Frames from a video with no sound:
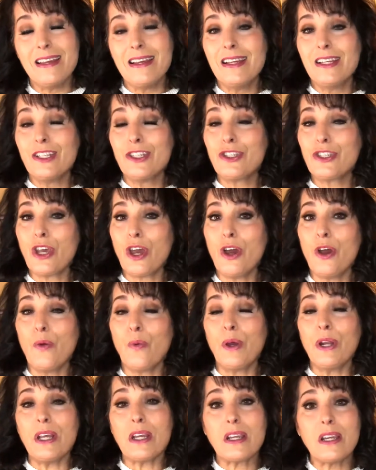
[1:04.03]
So
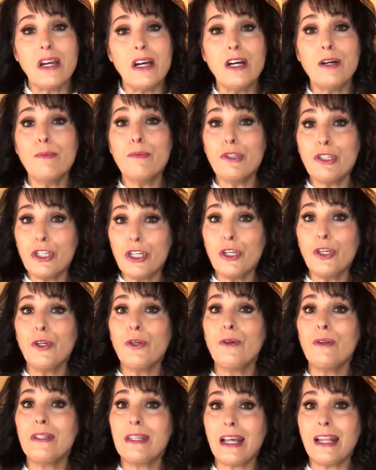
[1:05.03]
when it comes
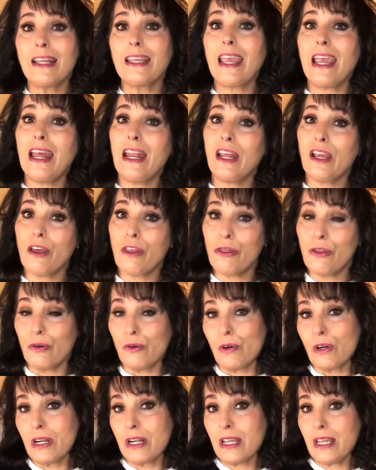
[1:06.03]
to delegating
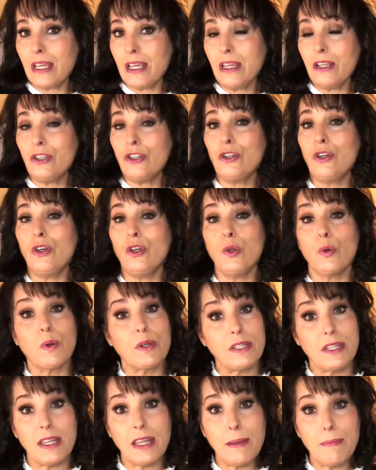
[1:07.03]
authority to your
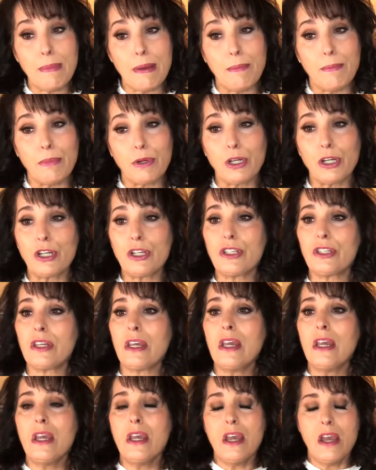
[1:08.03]
team members,
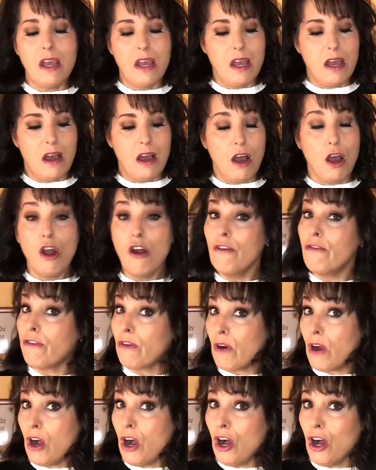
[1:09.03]

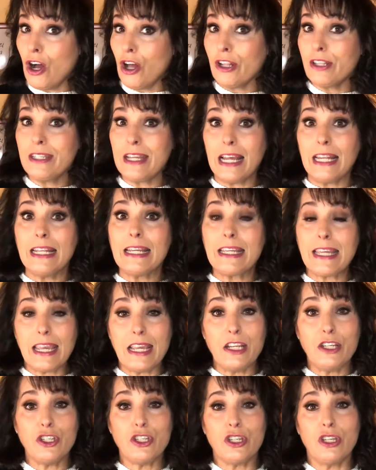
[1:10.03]
overall
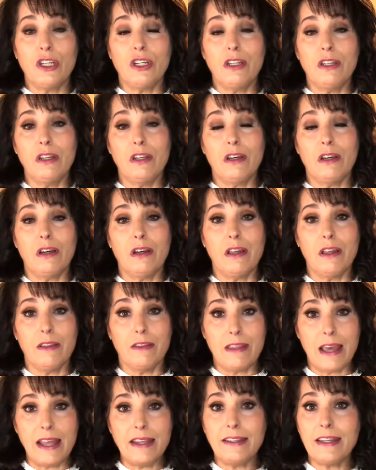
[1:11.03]
delegation
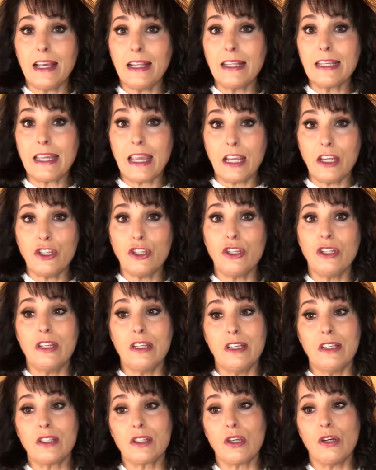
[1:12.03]

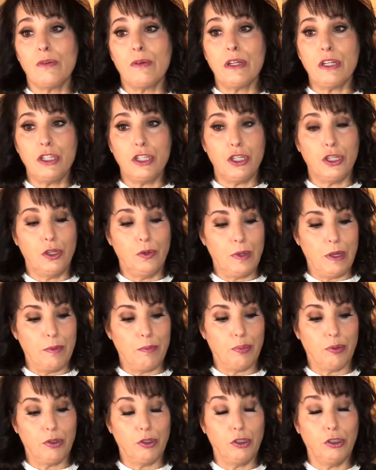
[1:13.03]
is going to
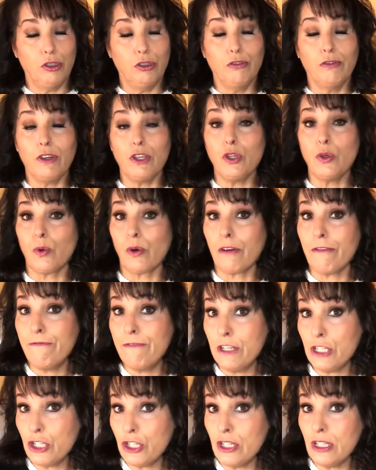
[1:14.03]
improve your
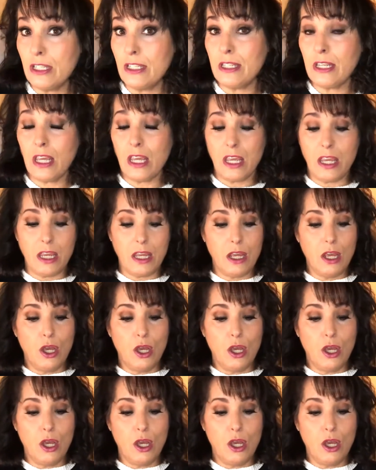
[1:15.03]
efficiency,